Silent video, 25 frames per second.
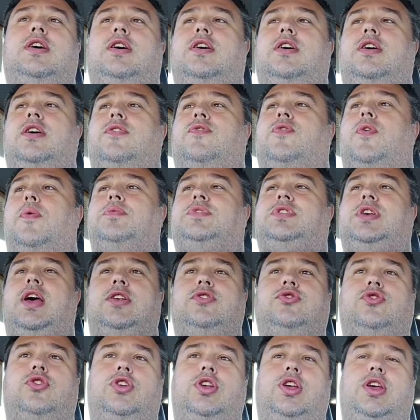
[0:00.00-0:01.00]
from
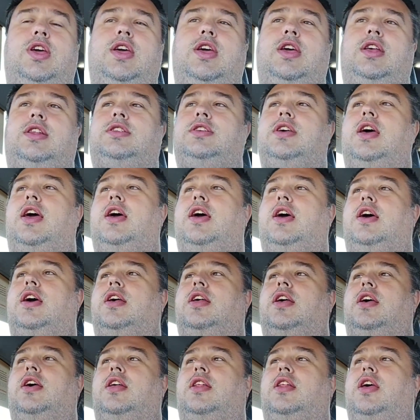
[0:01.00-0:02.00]
central heat
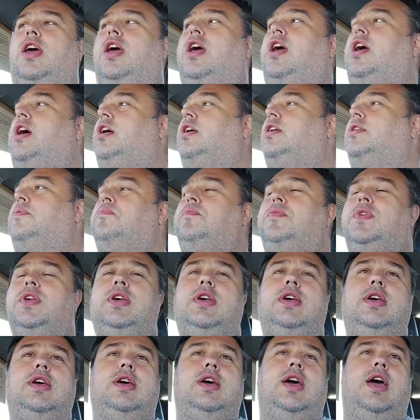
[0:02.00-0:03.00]
and air,
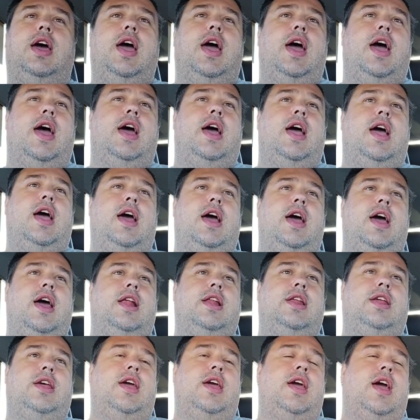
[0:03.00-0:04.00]
and
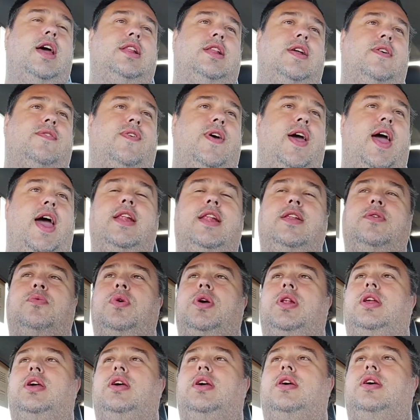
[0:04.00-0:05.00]
he had the fan
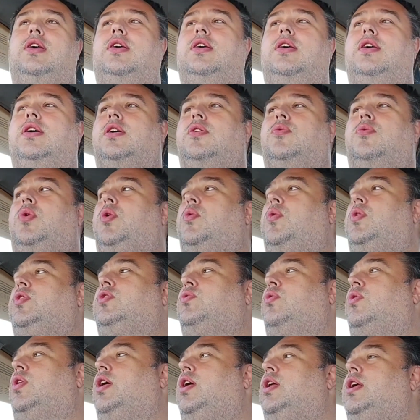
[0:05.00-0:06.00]
when it was
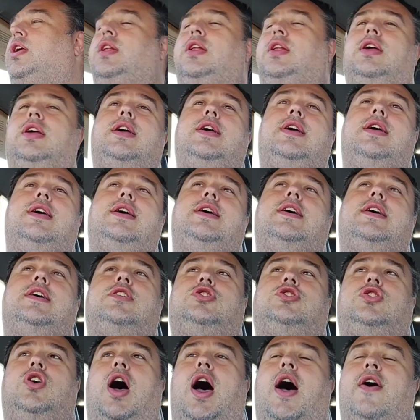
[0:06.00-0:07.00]
running.
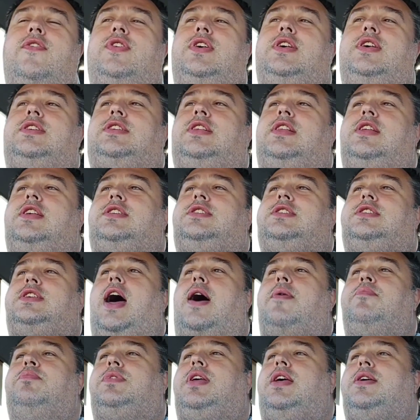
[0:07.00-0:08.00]
So obviously
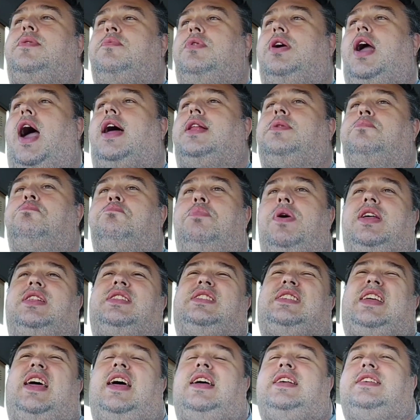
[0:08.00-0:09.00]
something got
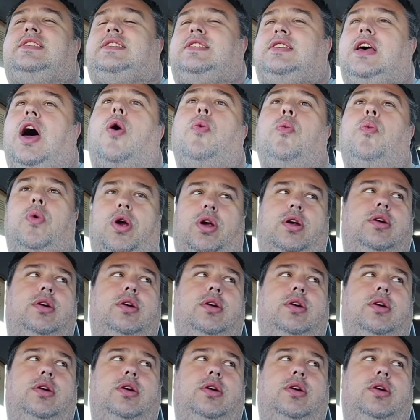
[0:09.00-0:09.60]
bent somewhere.